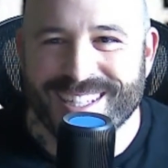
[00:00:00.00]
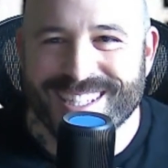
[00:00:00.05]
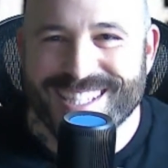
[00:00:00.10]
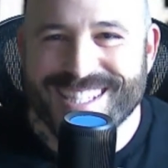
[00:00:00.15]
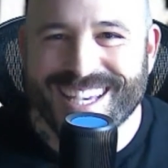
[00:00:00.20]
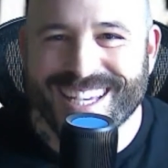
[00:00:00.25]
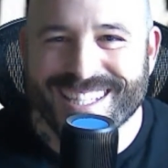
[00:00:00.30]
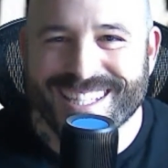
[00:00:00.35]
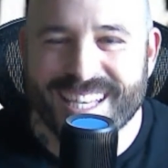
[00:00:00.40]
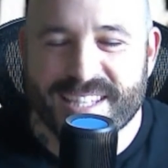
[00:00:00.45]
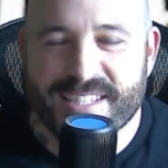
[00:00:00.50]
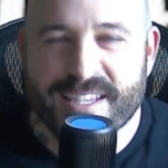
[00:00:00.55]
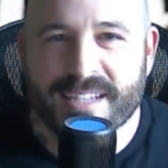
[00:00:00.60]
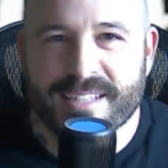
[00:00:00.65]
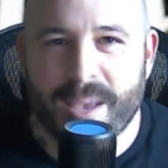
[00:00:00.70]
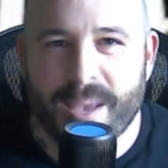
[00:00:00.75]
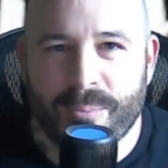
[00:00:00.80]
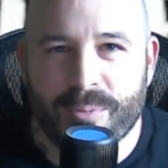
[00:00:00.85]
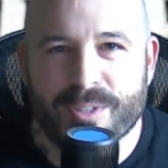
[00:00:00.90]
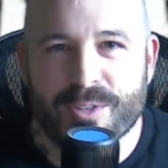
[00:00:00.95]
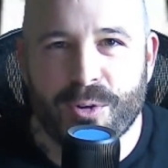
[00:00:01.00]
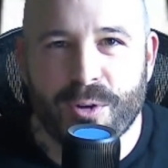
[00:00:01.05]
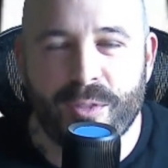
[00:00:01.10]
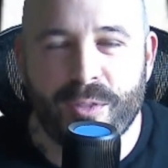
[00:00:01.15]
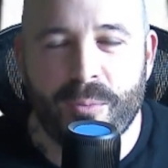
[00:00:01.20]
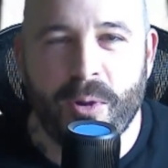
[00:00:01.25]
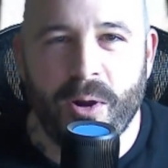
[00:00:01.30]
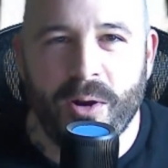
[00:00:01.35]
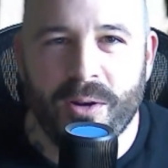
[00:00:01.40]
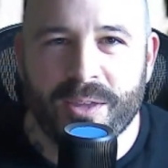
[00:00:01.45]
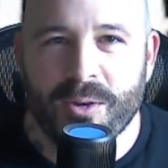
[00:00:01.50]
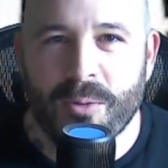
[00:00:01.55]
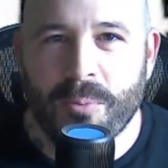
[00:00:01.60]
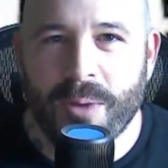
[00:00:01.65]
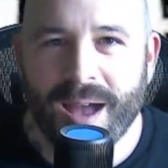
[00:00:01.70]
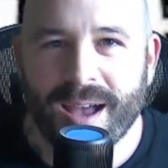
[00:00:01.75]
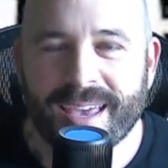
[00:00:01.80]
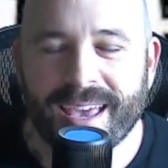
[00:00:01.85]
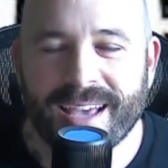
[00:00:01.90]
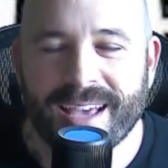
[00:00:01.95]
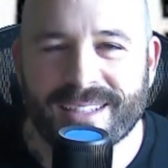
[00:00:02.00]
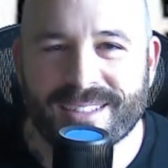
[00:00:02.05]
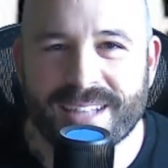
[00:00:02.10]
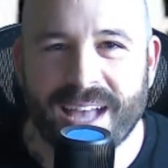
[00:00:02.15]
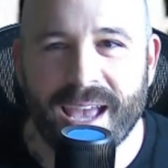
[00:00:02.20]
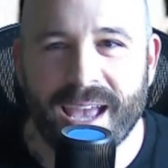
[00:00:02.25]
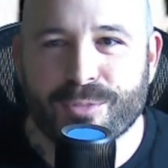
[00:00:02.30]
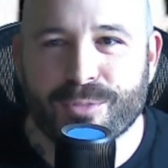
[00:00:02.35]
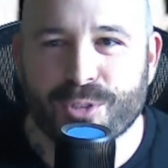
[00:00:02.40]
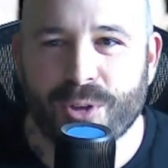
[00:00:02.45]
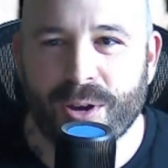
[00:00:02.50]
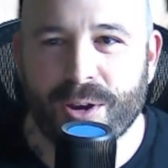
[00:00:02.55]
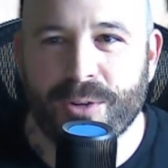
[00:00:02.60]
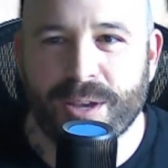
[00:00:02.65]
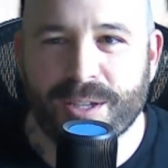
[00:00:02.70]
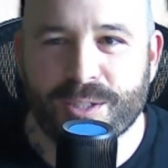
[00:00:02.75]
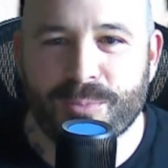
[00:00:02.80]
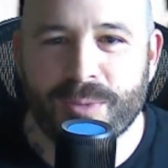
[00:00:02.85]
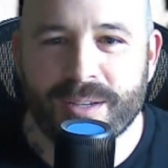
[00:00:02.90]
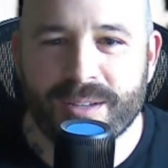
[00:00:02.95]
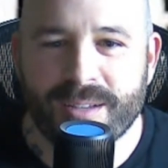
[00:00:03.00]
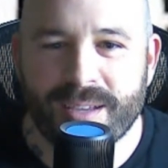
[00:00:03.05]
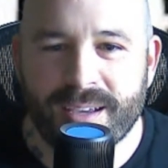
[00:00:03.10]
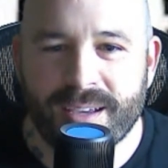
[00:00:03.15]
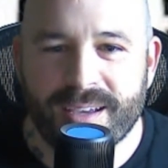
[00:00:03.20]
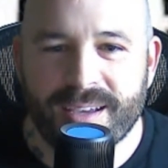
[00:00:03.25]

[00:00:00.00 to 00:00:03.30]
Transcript: 66th episode of the Bald Eagle Podcast. I am Sean Cressman.